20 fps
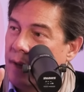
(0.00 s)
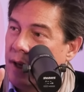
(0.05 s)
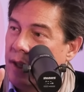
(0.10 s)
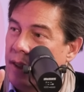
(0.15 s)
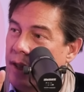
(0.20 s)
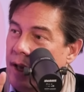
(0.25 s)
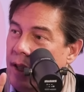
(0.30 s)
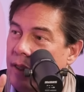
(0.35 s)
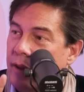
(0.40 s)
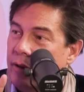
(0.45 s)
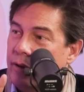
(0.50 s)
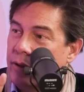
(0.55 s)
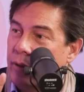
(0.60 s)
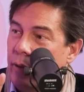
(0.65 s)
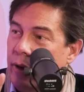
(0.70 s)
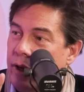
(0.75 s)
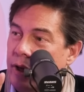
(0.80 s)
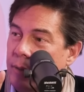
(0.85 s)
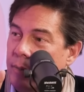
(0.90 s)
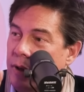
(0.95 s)
And then there's
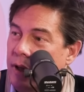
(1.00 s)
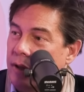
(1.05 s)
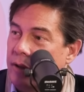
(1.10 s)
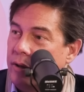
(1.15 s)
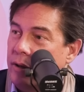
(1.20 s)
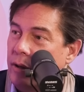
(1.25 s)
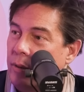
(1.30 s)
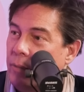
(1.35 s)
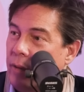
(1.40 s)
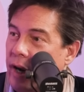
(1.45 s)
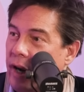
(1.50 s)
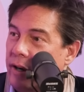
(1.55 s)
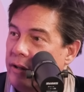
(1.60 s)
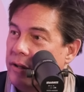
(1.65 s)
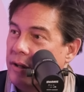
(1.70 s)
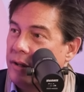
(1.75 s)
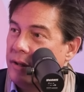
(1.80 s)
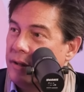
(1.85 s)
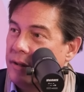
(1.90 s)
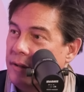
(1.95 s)
going to be 2
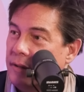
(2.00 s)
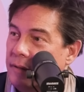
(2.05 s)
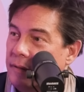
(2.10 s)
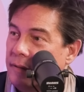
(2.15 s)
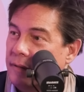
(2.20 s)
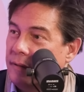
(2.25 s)
branches.